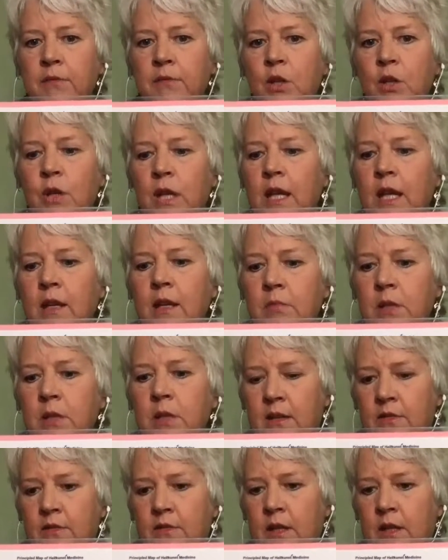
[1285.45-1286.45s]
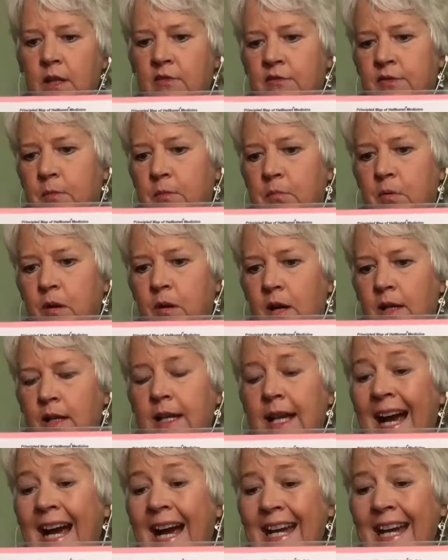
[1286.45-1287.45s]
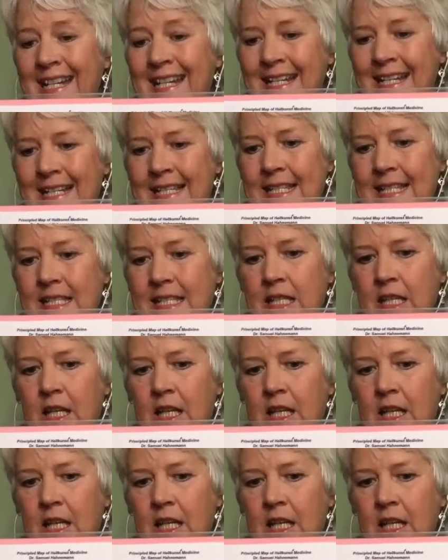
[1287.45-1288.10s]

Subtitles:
you keep giving for bronchitis